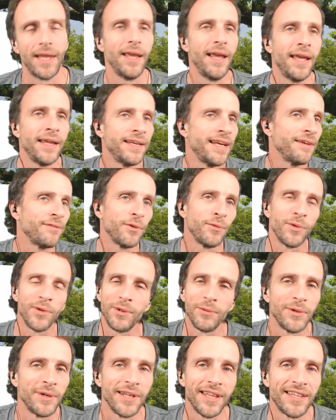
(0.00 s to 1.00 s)
And everyone
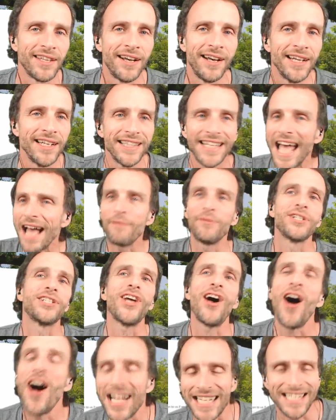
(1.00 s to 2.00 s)
would have thought, that was
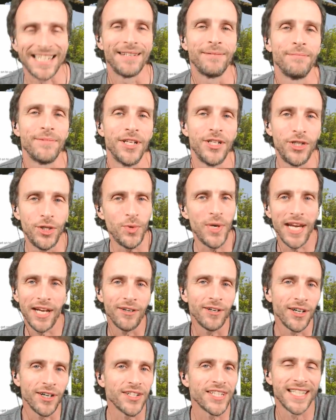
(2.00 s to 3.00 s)
awesome. Did you hear
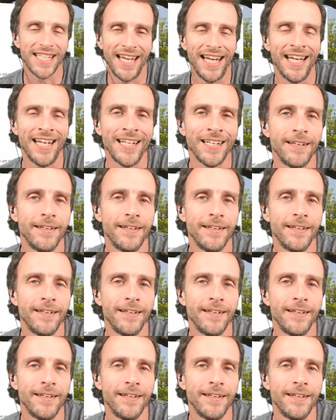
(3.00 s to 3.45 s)
her sing?